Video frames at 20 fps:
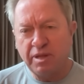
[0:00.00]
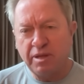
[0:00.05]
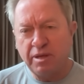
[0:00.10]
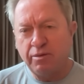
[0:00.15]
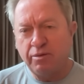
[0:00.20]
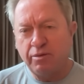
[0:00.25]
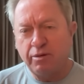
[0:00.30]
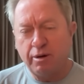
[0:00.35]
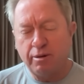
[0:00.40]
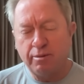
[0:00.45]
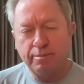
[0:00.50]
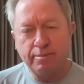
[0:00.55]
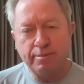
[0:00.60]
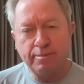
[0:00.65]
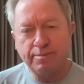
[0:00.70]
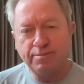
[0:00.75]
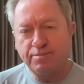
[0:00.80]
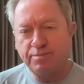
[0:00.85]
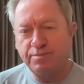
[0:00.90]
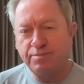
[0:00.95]

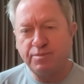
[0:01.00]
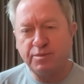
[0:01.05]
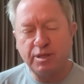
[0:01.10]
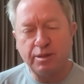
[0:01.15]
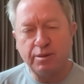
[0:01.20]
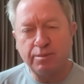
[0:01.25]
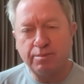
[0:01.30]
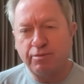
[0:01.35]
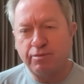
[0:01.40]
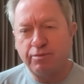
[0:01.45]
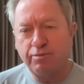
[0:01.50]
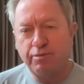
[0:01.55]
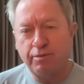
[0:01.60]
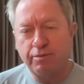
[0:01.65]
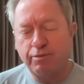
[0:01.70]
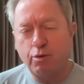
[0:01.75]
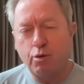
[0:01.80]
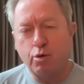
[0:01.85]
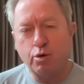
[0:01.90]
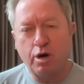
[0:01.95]
from the
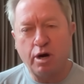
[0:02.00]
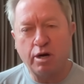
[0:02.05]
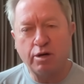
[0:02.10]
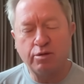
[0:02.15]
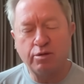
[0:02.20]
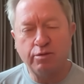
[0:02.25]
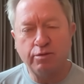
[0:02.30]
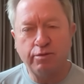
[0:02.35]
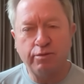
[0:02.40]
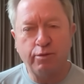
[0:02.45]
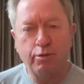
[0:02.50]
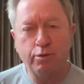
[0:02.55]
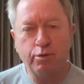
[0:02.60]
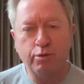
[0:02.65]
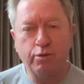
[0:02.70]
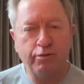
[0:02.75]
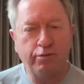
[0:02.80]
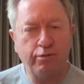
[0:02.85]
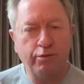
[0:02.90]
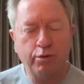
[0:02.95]
forecast of
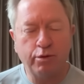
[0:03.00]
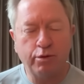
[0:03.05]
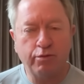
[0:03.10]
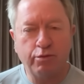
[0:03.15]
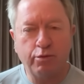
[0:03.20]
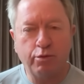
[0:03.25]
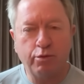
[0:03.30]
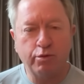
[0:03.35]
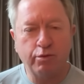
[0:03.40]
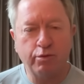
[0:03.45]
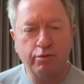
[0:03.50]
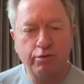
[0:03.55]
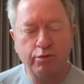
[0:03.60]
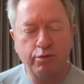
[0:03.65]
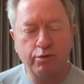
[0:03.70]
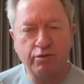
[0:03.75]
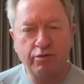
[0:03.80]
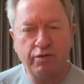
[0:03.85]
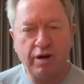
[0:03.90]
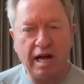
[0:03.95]
force 4 to
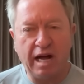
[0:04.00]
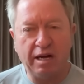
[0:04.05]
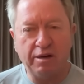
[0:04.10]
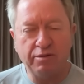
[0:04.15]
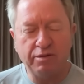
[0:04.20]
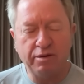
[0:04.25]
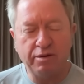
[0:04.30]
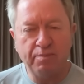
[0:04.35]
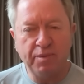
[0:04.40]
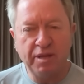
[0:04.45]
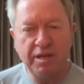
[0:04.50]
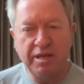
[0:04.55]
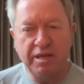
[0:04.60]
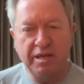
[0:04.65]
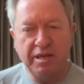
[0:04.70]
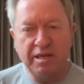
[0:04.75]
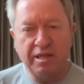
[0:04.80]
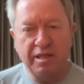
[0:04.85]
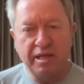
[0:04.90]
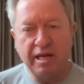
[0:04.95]
force 5,
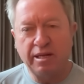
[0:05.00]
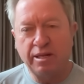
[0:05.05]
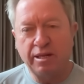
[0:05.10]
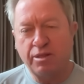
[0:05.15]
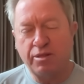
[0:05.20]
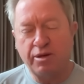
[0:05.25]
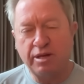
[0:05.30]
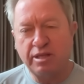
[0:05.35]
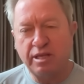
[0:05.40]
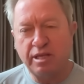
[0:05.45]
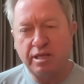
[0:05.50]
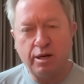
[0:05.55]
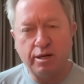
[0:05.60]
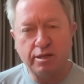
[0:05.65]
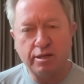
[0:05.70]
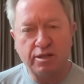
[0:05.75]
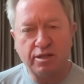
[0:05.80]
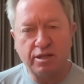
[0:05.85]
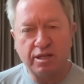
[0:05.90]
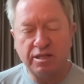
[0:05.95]
then 30
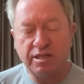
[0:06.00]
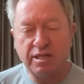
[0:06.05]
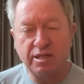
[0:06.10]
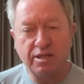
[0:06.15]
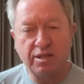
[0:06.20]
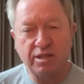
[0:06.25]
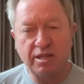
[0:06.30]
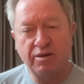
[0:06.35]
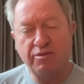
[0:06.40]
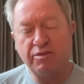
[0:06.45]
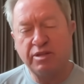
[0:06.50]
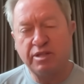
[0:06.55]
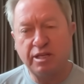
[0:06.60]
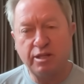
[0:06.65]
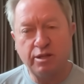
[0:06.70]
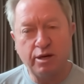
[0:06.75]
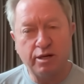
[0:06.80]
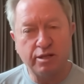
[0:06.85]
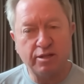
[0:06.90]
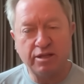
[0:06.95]
knots, and then 70
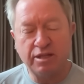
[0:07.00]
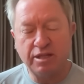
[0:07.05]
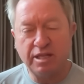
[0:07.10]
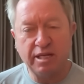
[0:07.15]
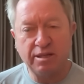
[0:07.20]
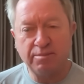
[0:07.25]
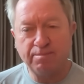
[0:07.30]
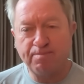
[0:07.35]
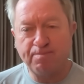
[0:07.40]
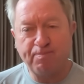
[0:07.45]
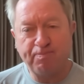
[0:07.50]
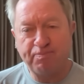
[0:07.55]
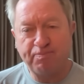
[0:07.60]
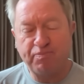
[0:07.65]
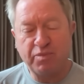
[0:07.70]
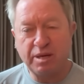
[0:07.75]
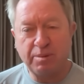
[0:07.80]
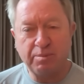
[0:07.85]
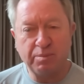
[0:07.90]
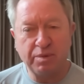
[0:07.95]
knots, and then
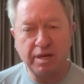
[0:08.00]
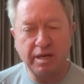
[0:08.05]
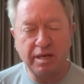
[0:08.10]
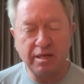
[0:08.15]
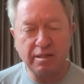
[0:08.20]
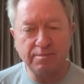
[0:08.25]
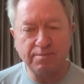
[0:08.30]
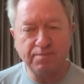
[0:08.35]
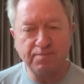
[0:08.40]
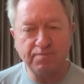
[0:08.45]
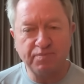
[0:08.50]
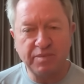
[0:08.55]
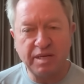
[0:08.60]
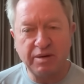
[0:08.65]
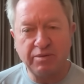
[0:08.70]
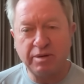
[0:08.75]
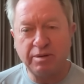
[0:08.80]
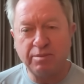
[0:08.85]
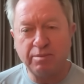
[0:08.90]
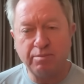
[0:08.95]
something
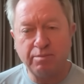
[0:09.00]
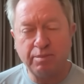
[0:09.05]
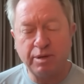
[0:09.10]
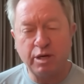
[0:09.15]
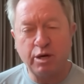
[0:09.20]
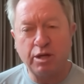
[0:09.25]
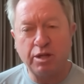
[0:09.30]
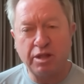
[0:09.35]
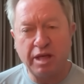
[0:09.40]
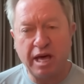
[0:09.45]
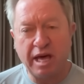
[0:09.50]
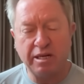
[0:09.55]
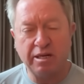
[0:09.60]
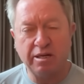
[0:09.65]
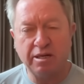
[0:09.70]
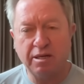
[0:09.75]
even beyond that.